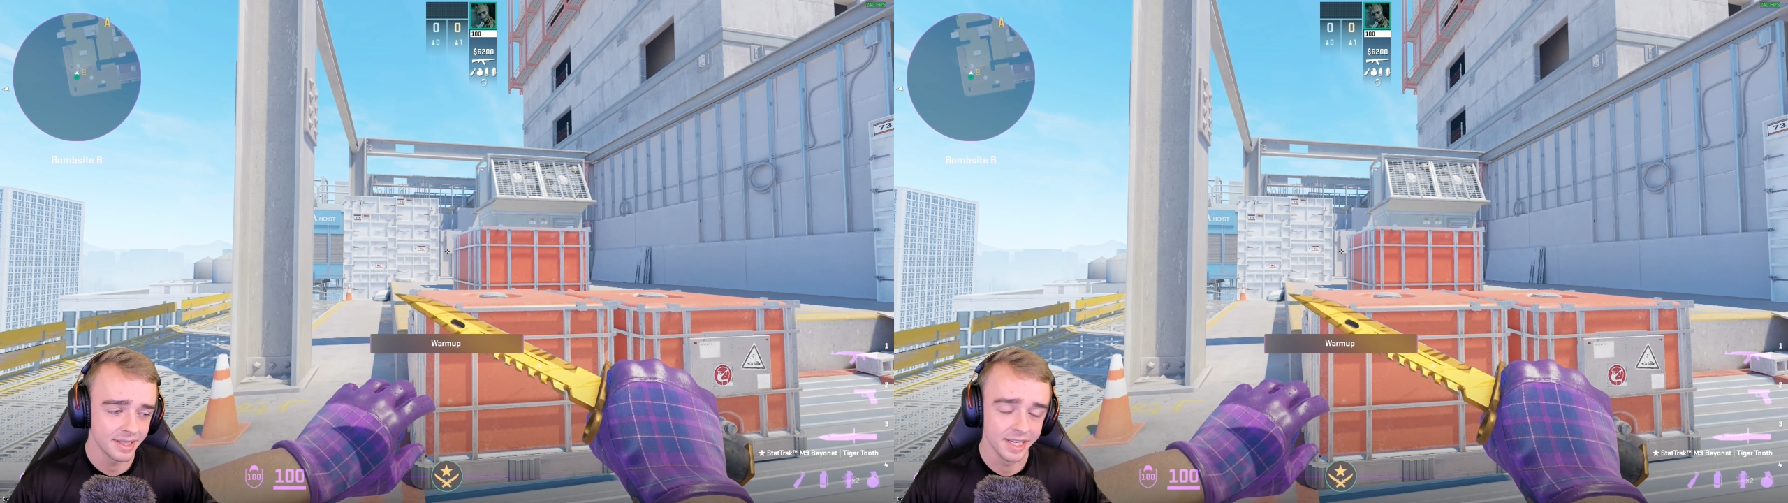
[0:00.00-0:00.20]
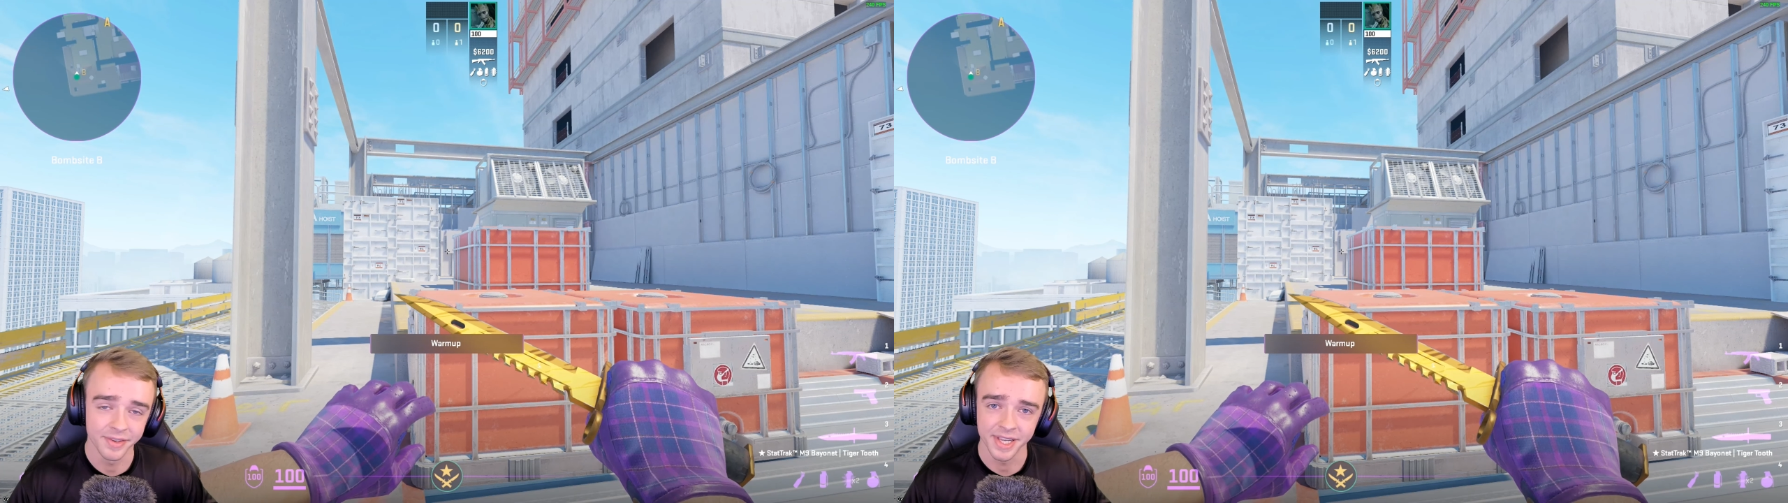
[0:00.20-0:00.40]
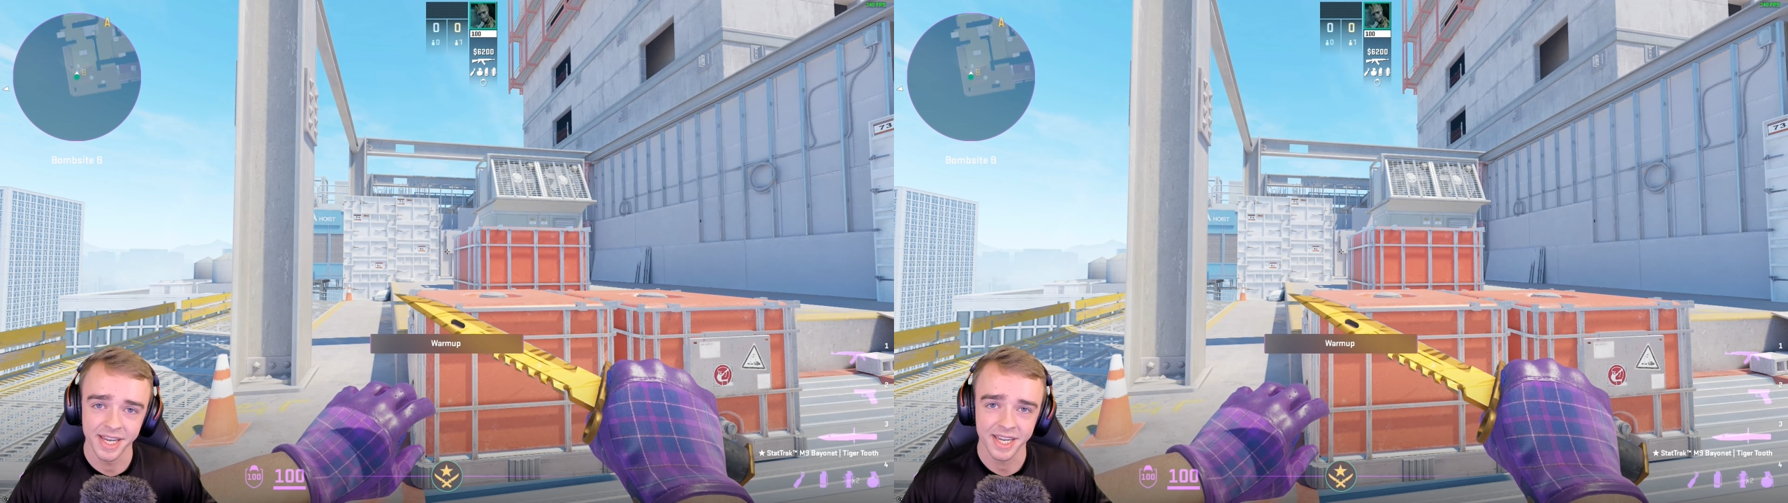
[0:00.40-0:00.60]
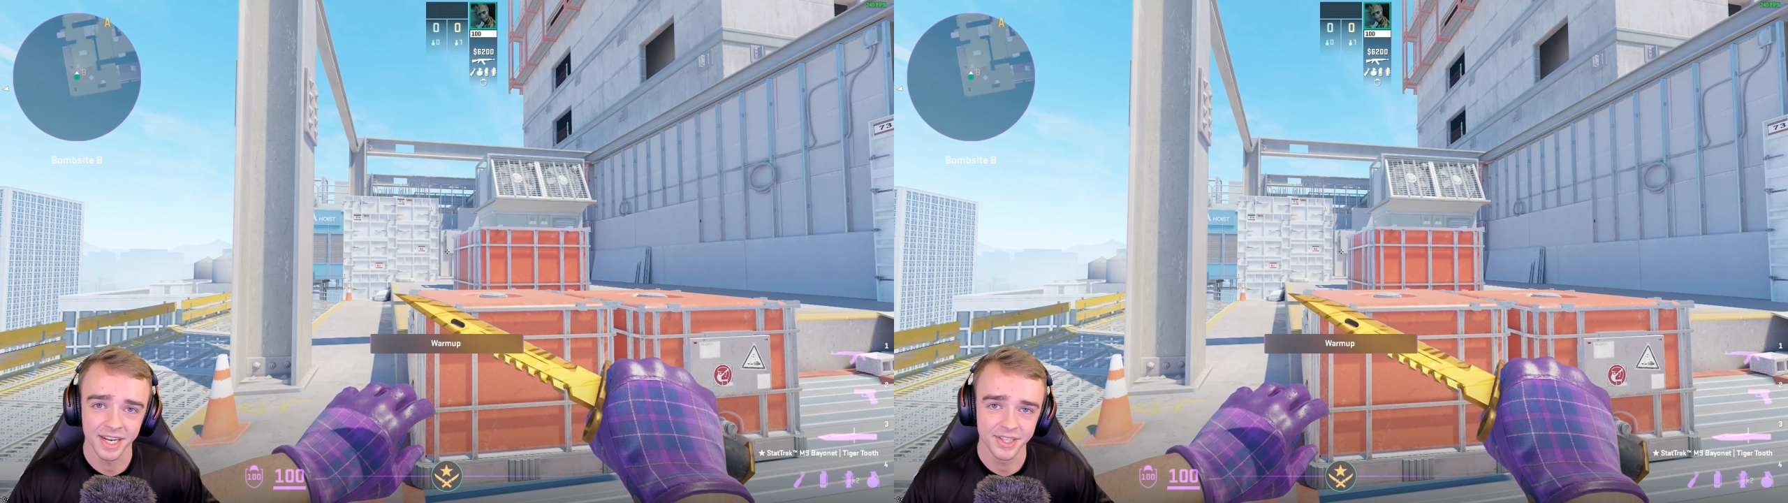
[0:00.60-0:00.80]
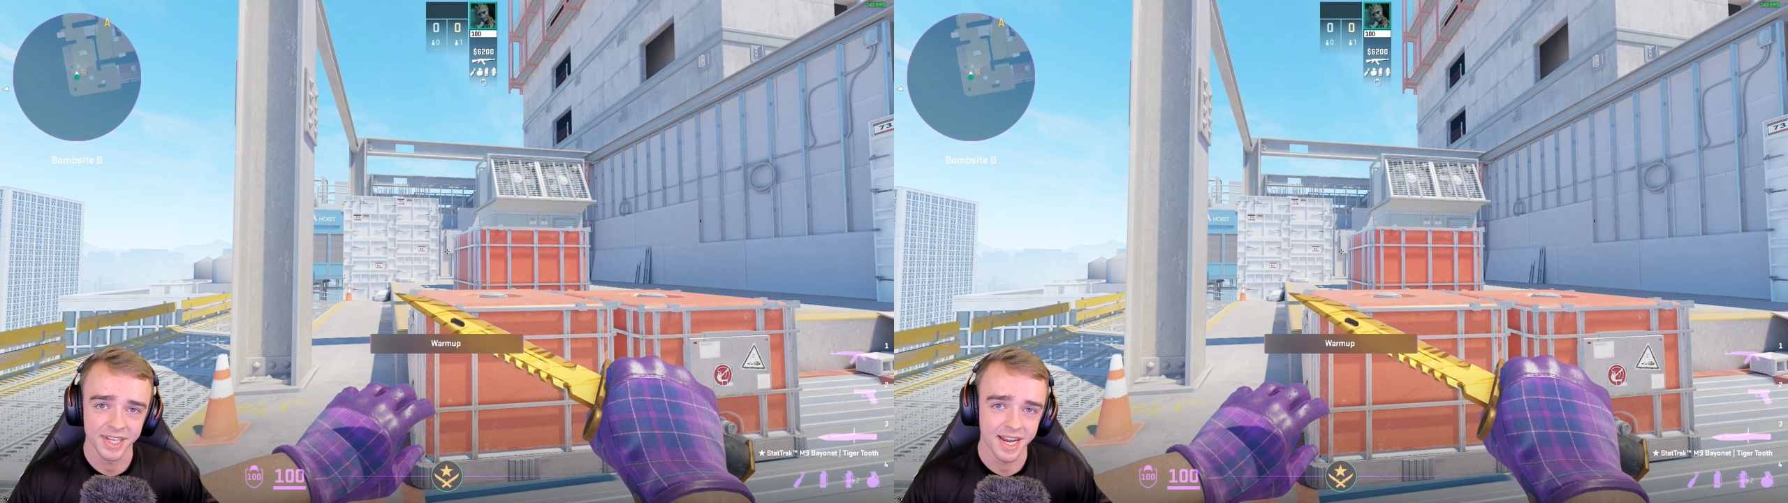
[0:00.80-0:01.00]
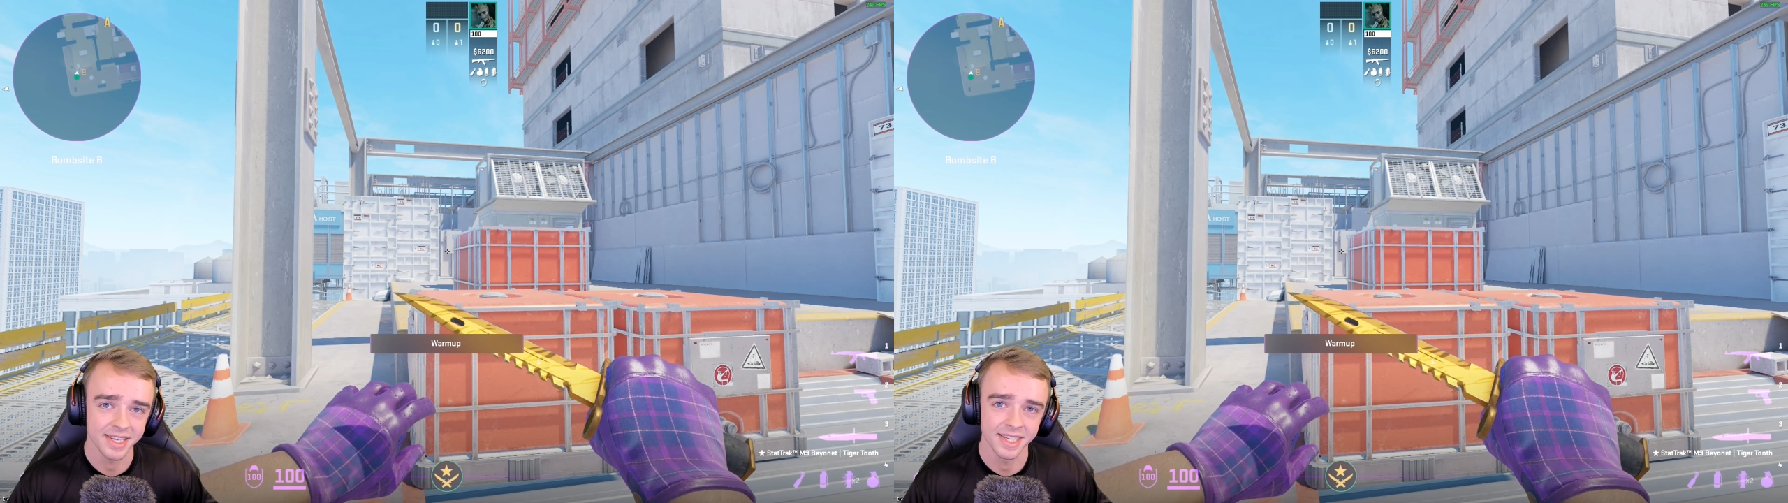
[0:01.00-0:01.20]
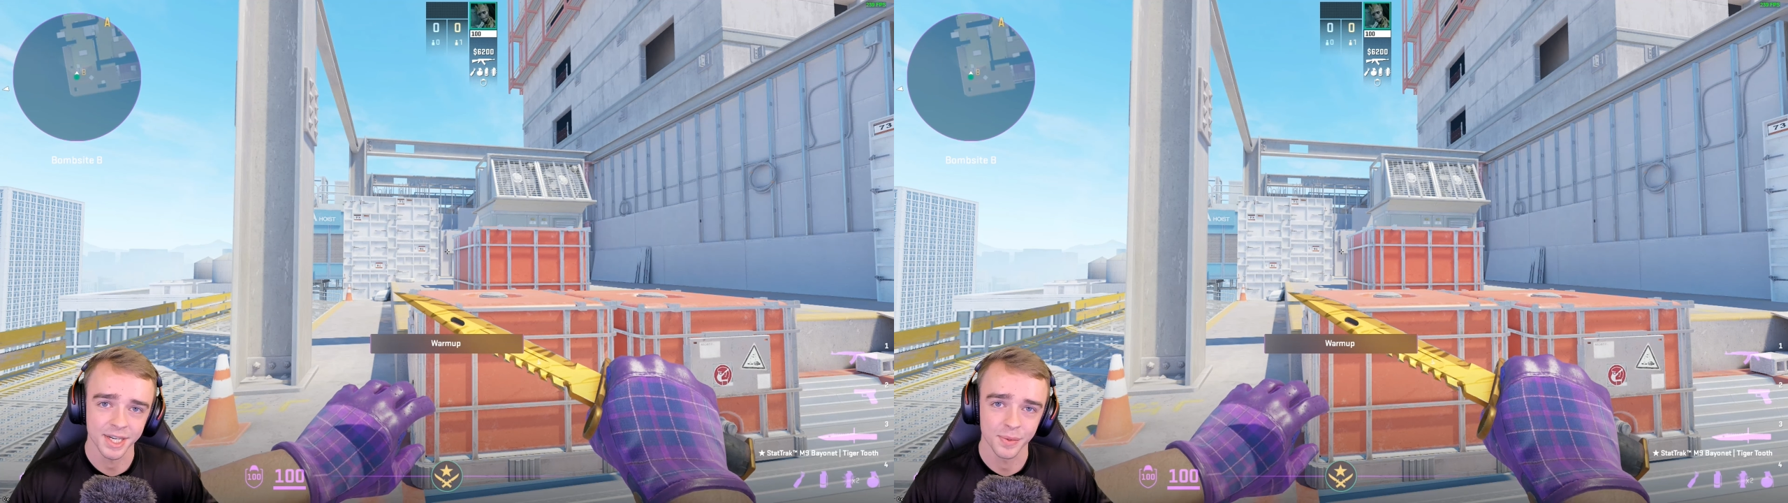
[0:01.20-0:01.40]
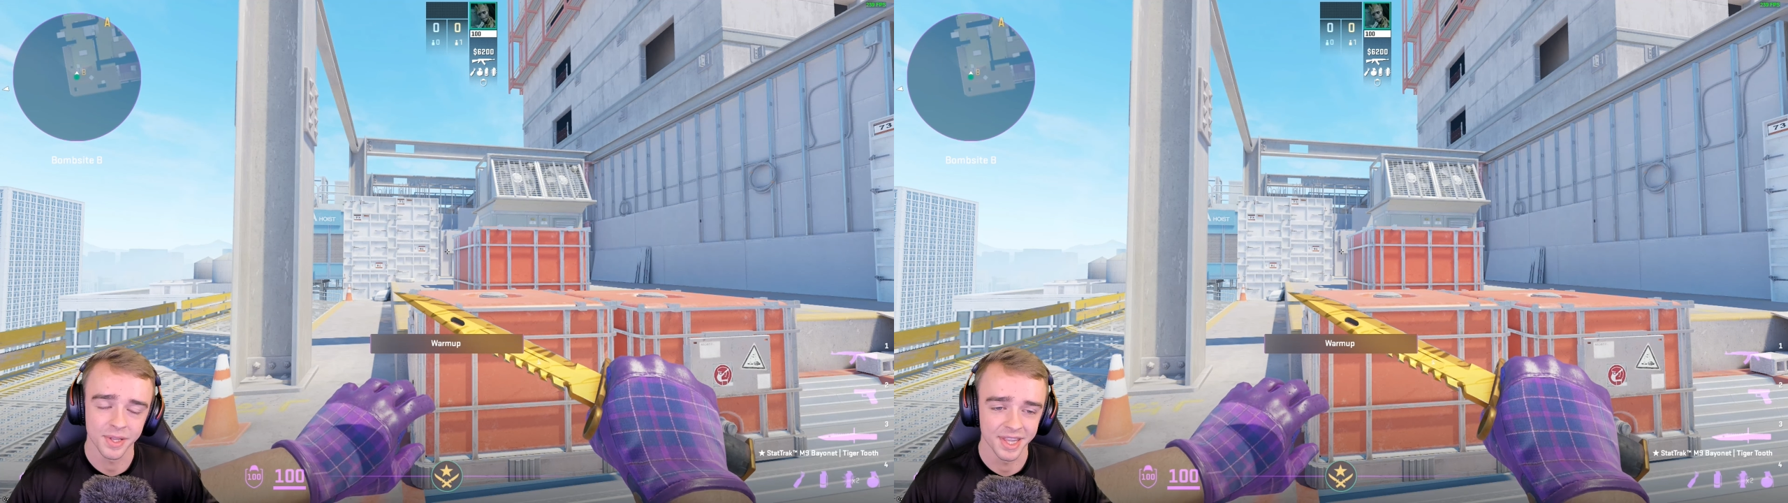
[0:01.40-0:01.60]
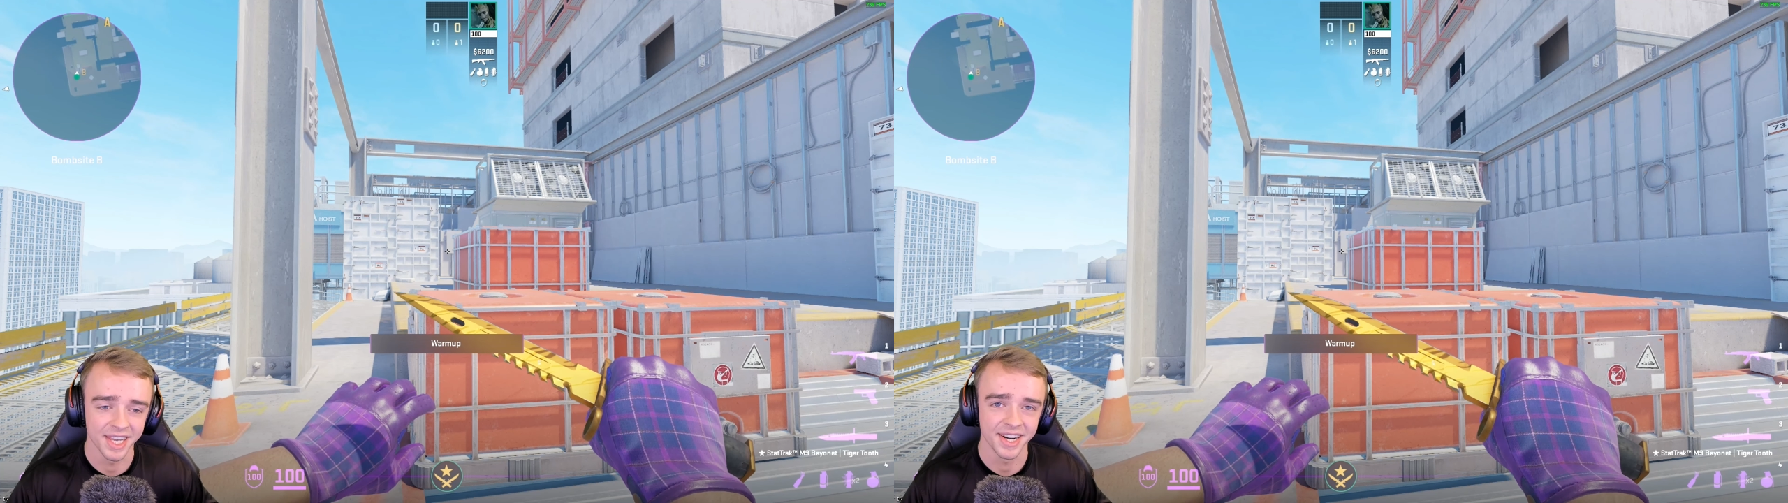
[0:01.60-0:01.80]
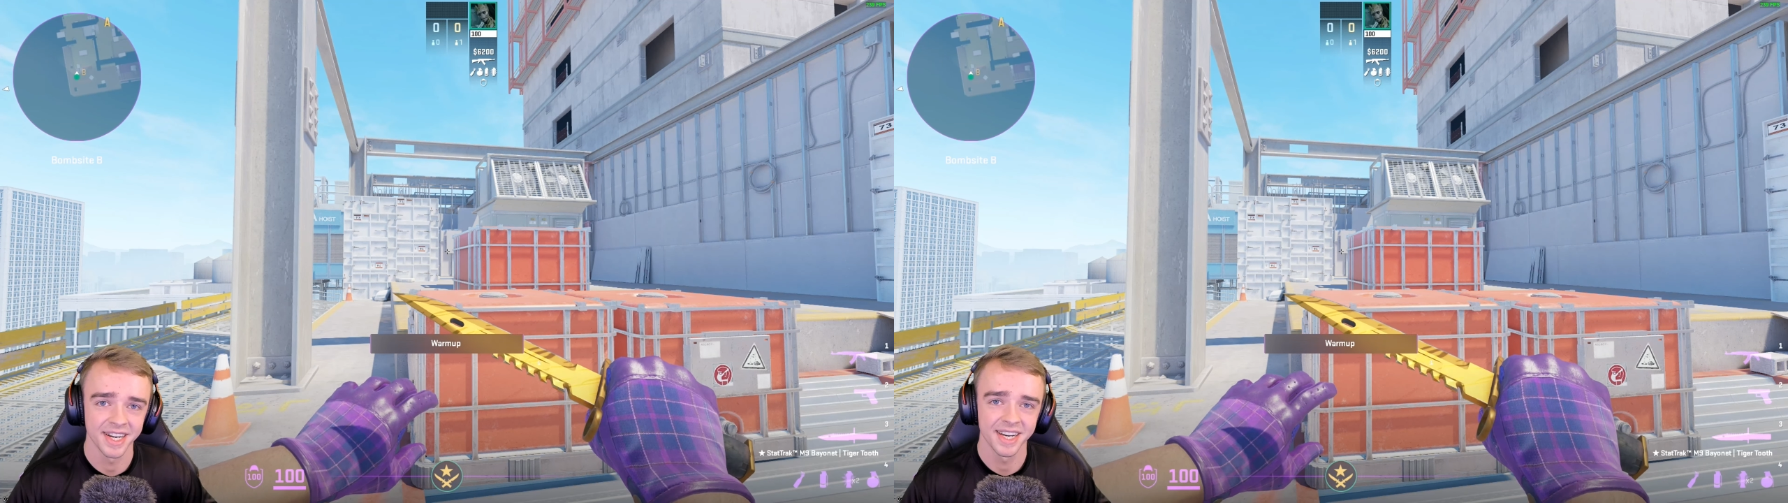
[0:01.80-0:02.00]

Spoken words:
leave a like and I'll see you guys in the next one. Later.